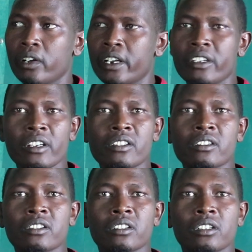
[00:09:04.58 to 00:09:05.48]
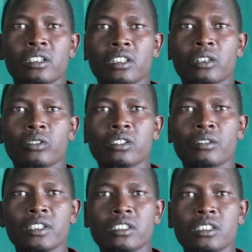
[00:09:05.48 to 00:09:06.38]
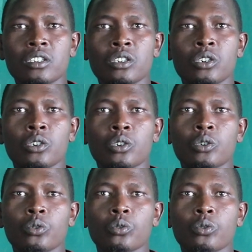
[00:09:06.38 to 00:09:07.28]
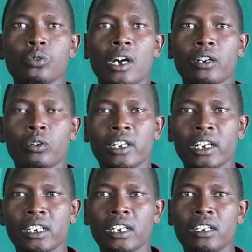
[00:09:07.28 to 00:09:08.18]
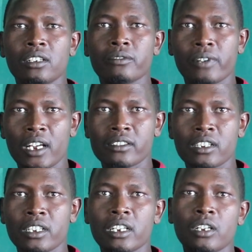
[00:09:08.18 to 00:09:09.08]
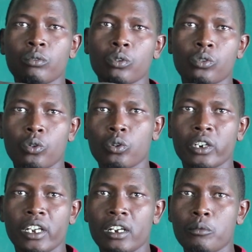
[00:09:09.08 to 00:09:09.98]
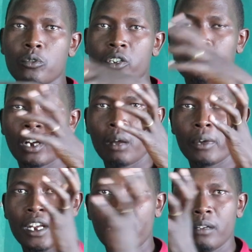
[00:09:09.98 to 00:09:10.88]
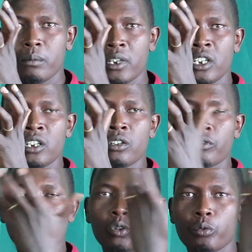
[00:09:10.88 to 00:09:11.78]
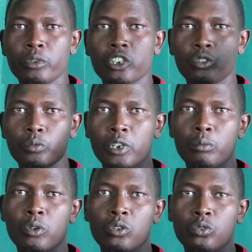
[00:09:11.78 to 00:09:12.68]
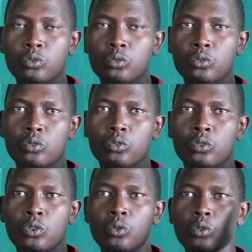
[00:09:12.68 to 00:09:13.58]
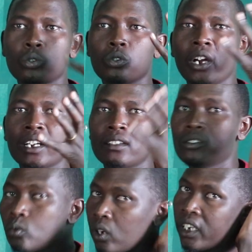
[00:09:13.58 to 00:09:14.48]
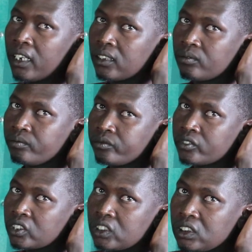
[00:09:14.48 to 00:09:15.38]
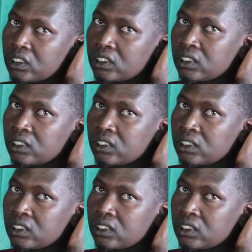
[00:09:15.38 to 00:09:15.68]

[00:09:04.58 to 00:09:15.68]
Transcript: our rangers in the conservancy who are contacted first, and then they will also call KWS to come and help for the community to be able to also access water. Yes.